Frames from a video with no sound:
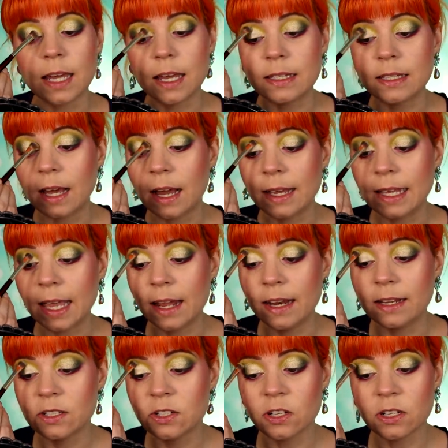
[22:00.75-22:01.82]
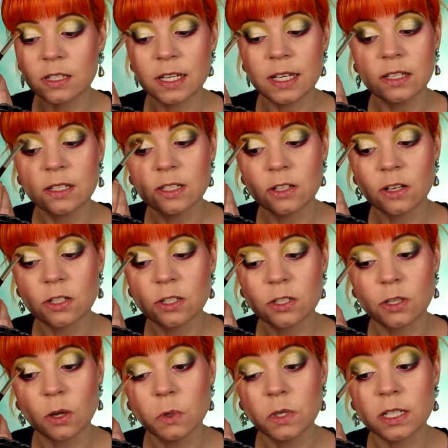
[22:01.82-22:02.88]
I again, it's just it's just
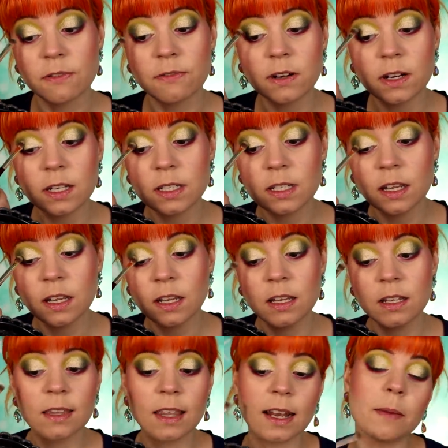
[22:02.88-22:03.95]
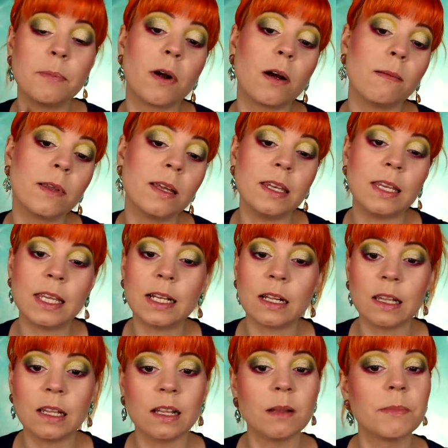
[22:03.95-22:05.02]
so different that I probably need a
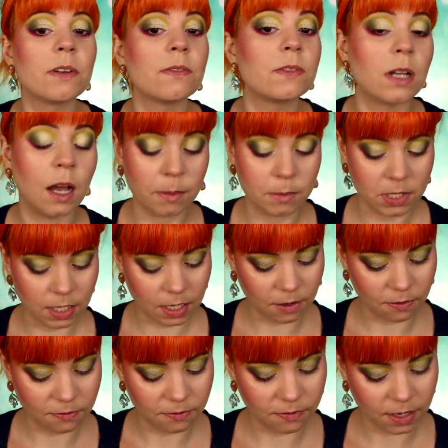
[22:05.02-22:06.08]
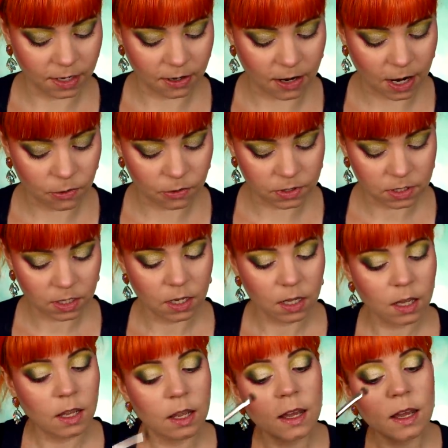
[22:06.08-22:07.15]
little bit of time to like figure out
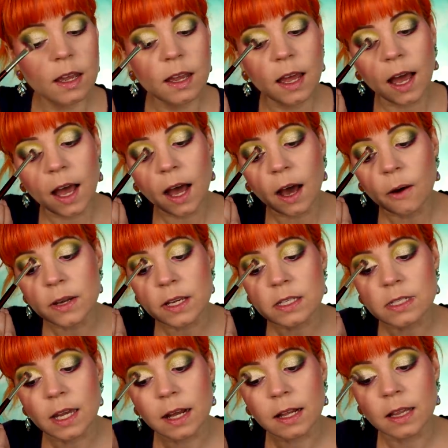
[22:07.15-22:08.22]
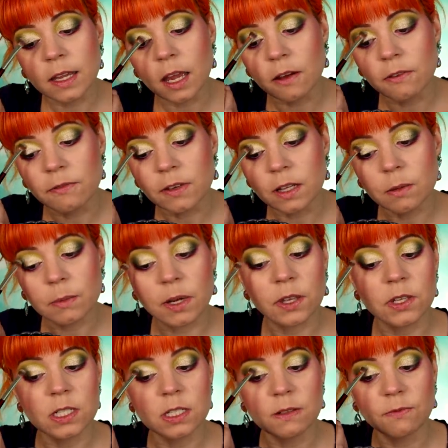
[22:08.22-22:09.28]
how exactly I feel
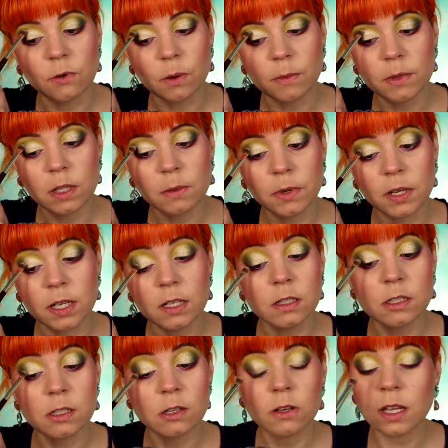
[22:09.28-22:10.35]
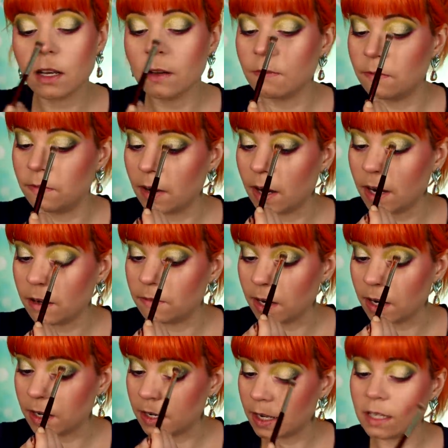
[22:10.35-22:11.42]
about this formula, but it's looking very,
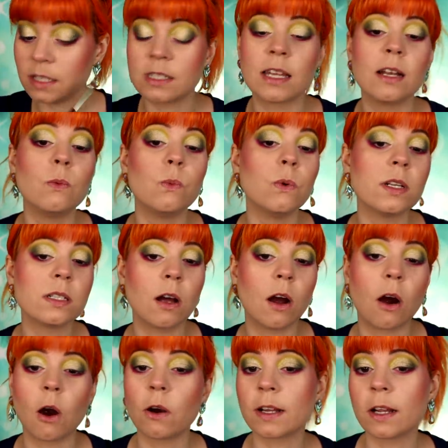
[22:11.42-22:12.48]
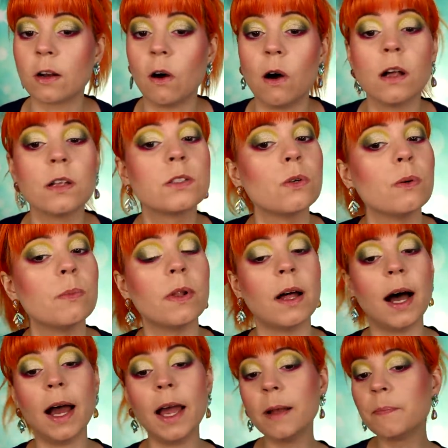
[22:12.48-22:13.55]
very nice, and it wasn't hard at all to
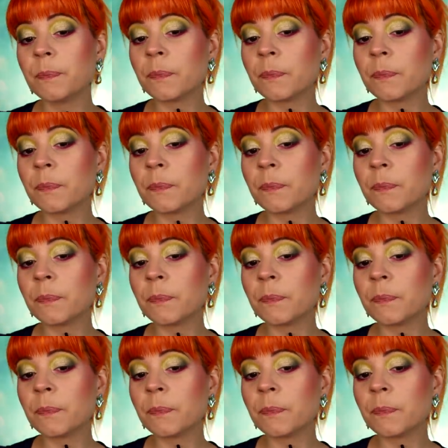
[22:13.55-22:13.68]
apply.